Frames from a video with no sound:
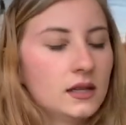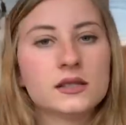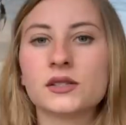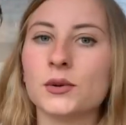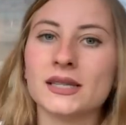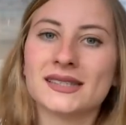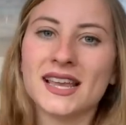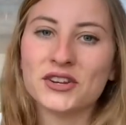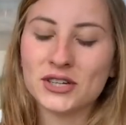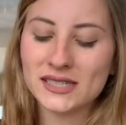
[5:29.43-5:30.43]
So it's
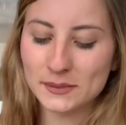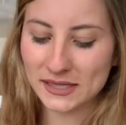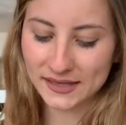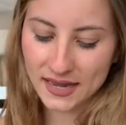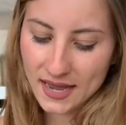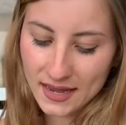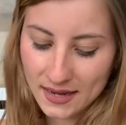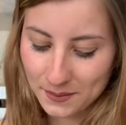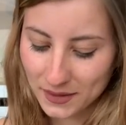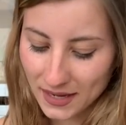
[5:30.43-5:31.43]
like Christmas
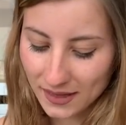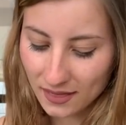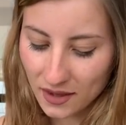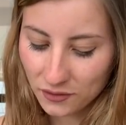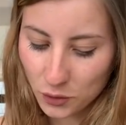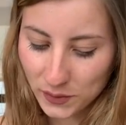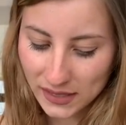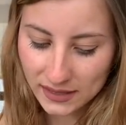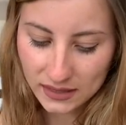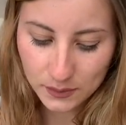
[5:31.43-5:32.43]
time. I love
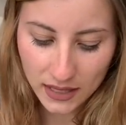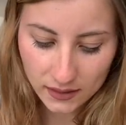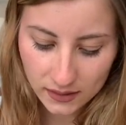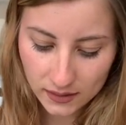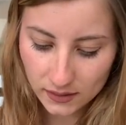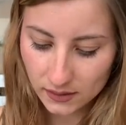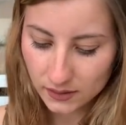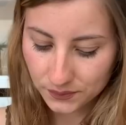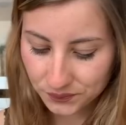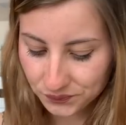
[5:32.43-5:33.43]
opening these boxes.
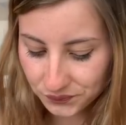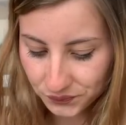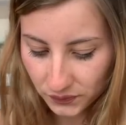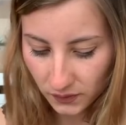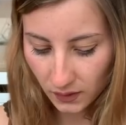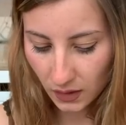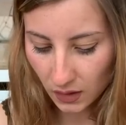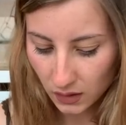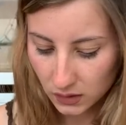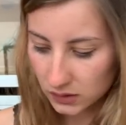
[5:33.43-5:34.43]

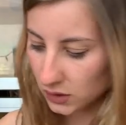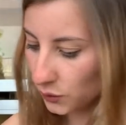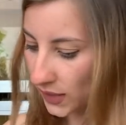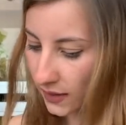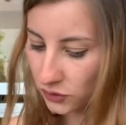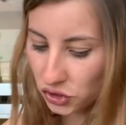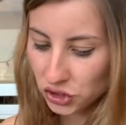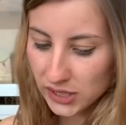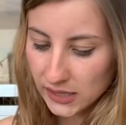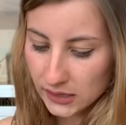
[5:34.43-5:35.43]
So we have
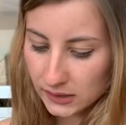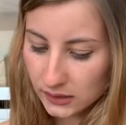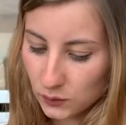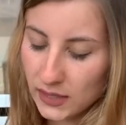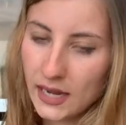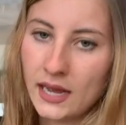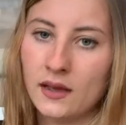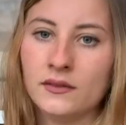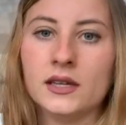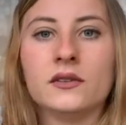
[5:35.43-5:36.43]
sheets, we
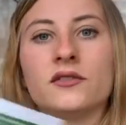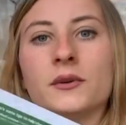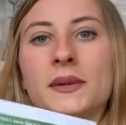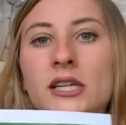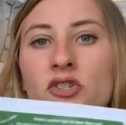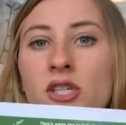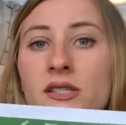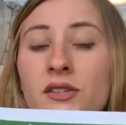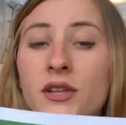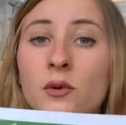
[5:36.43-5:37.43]
have information.
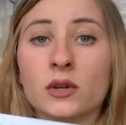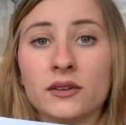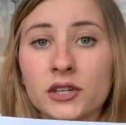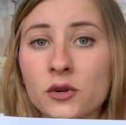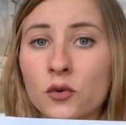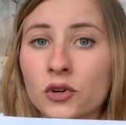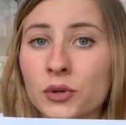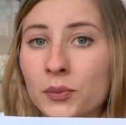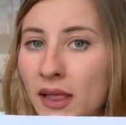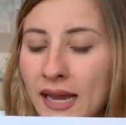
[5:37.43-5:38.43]
So like whenever you order
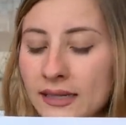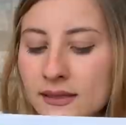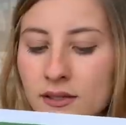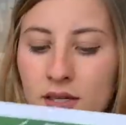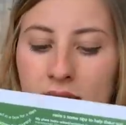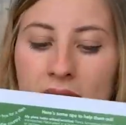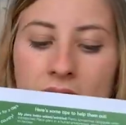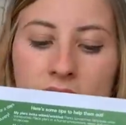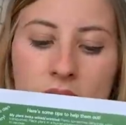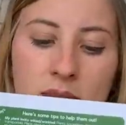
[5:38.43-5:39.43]
plants, they're gonna
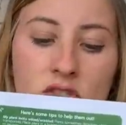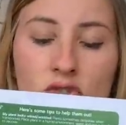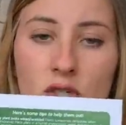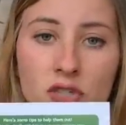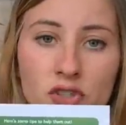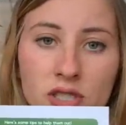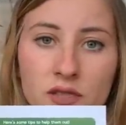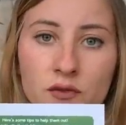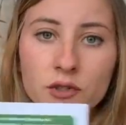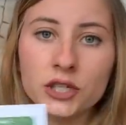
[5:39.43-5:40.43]
have some
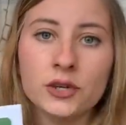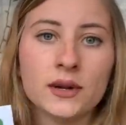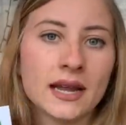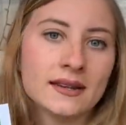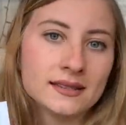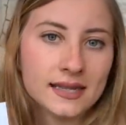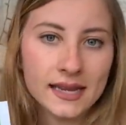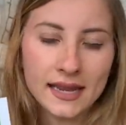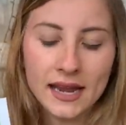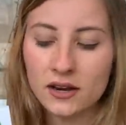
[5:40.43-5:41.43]
instructions for you on how to
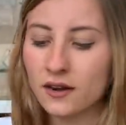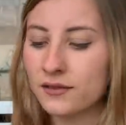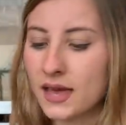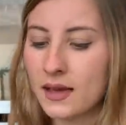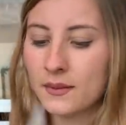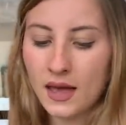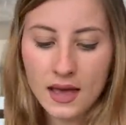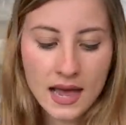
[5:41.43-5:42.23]
take care of them.